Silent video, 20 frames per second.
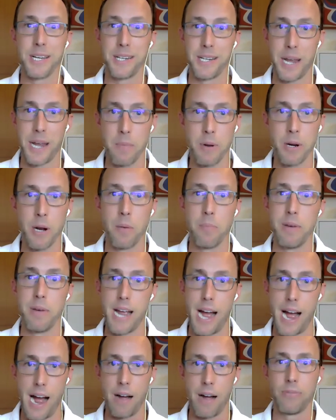in Cayman on
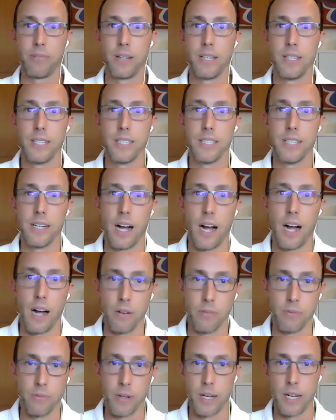behalf
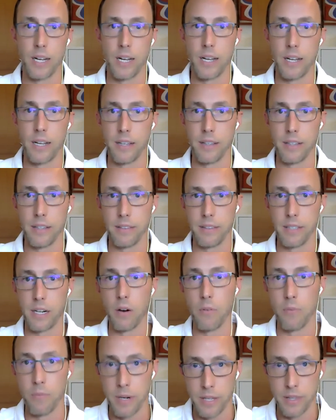of the
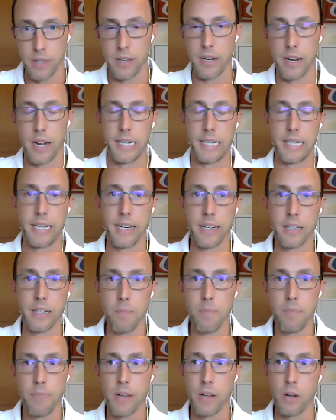government of the United
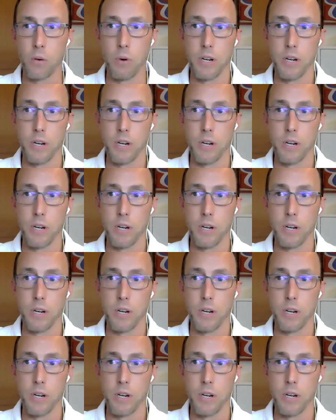Kingdom,